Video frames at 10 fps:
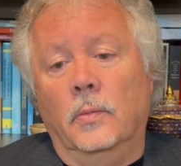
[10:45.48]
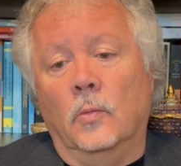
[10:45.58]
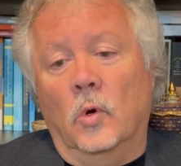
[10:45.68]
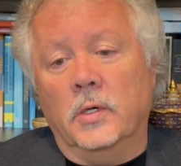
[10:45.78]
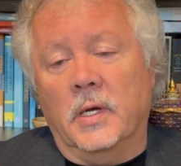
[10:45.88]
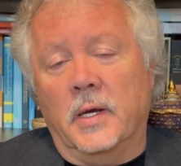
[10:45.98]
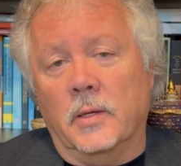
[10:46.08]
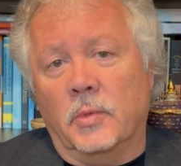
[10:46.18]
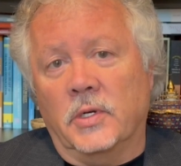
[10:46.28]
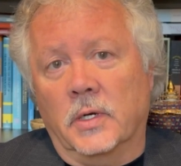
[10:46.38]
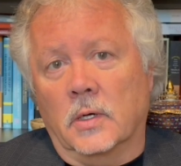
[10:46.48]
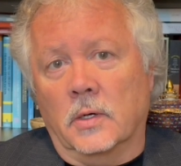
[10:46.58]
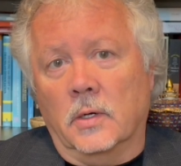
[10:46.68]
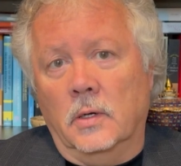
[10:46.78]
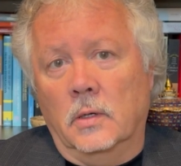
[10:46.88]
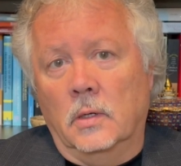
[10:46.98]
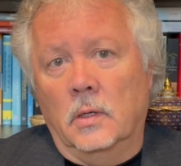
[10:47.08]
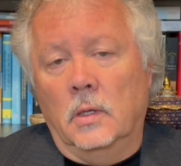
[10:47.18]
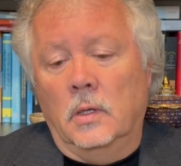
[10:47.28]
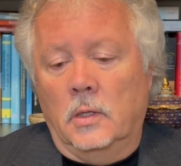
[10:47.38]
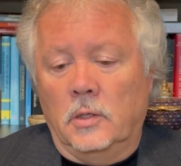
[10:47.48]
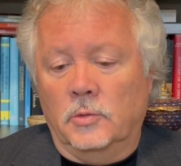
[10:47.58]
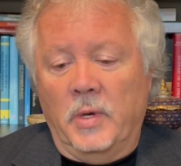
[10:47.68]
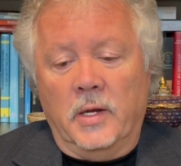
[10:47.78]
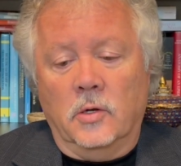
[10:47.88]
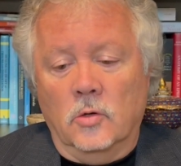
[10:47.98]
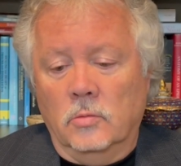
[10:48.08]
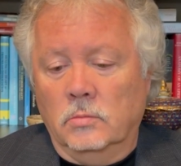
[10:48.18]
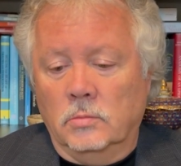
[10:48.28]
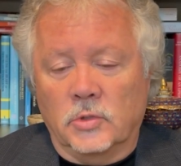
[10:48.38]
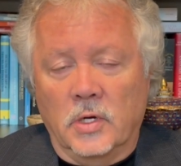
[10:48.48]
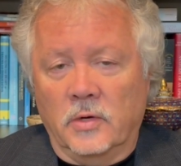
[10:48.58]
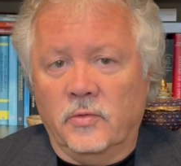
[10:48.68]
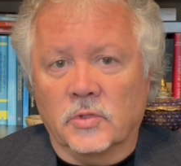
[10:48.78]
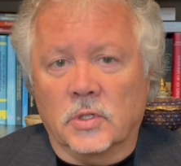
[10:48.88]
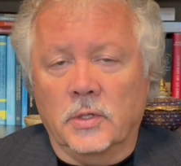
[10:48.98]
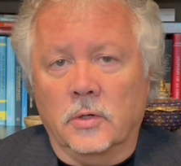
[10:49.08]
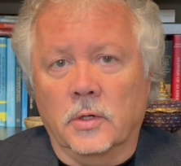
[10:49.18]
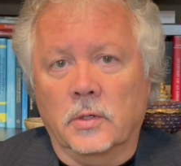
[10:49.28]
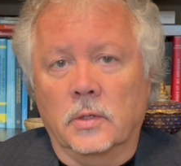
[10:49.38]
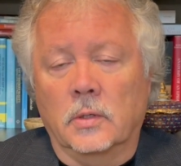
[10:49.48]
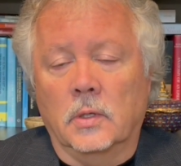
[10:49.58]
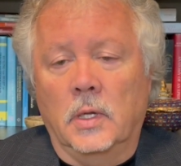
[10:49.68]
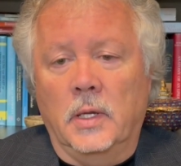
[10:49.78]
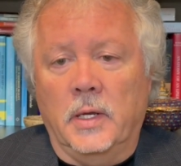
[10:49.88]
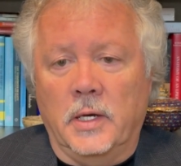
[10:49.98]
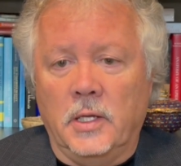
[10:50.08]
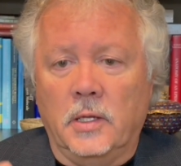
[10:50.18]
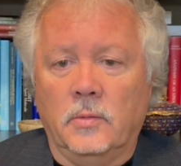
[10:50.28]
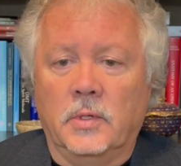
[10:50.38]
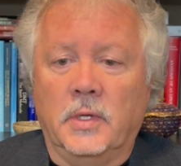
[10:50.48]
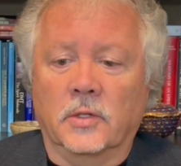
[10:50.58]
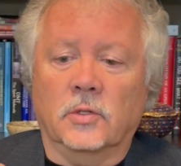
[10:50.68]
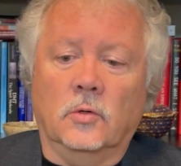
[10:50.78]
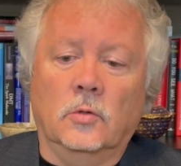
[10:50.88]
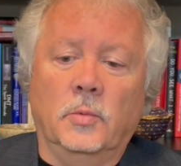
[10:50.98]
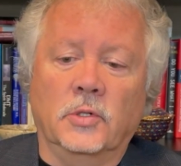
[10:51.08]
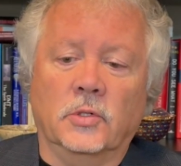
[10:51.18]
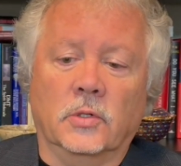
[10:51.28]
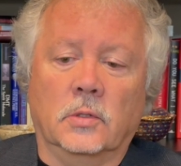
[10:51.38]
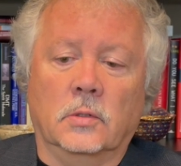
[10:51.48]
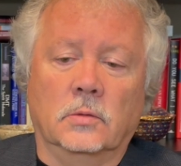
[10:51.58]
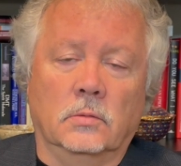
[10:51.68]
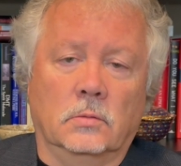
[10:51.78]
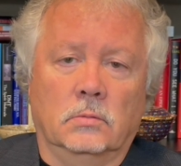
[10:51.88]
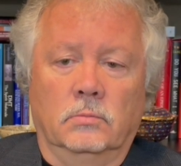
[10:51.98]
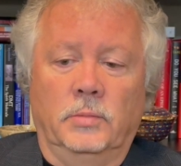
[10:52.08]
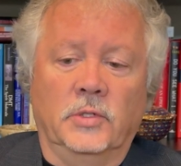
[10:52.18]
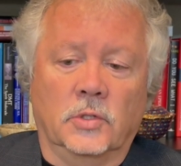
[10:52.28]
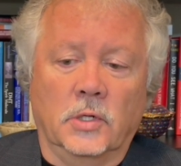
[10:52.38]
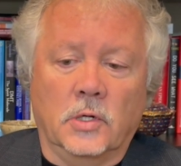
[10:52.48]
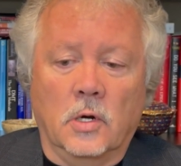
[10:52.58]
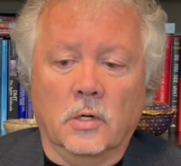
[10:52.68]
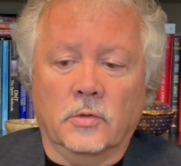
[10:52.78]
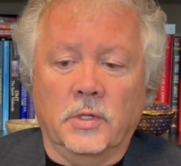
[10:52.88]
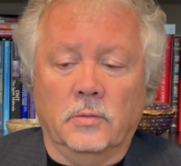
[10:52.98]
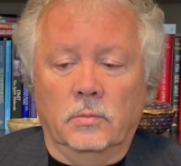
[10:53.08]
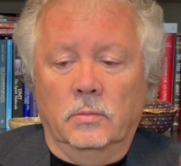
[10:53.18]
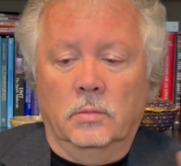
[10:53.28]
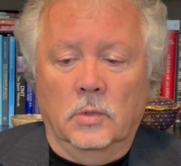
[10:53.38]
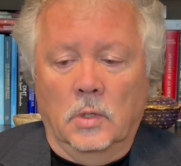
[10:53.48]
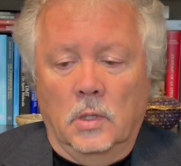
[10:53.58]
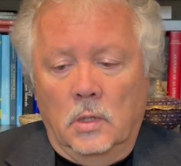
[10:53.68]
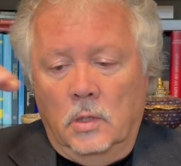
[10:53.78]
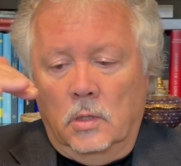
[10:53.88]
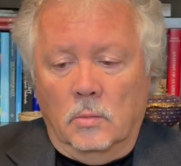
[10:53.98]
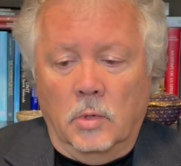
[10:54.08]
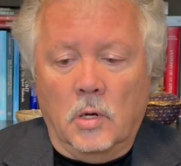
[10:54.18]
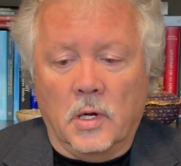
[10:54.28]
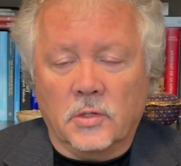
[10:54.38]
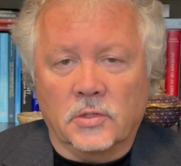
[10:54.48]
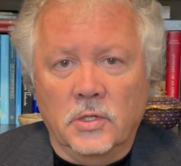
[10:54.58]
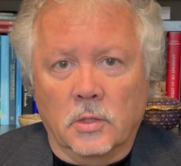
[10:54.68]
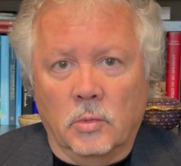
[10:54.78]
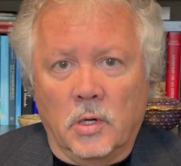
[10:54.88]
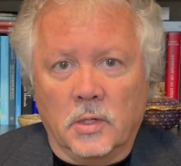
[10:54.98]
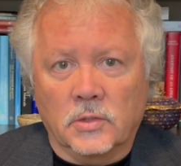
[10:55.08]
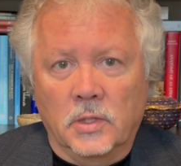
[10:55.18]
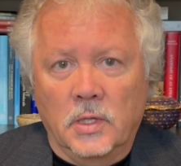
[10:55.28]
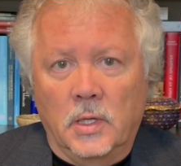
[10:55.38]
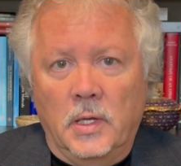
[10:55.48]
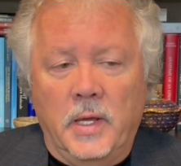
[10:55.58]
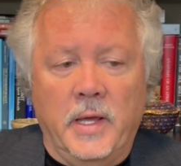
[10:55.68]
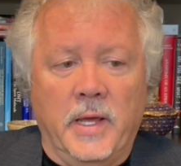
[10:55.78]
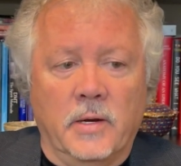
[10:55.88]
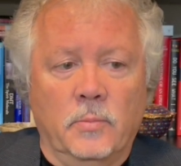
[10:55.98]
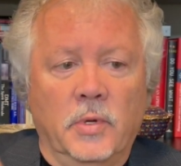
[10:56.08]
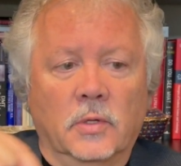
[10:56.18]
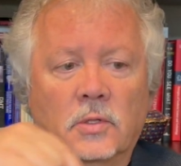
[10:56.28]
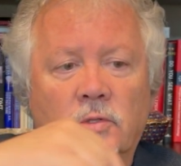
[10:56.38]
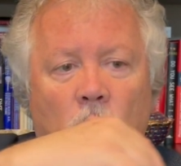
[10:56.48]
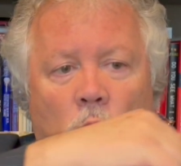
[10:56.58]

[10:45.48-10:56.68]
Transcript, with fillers: One guy in particular, he's back home, he's not physically hurt, and he gets a whole bunch of basically concrete blocks, cinder blocks, and builds a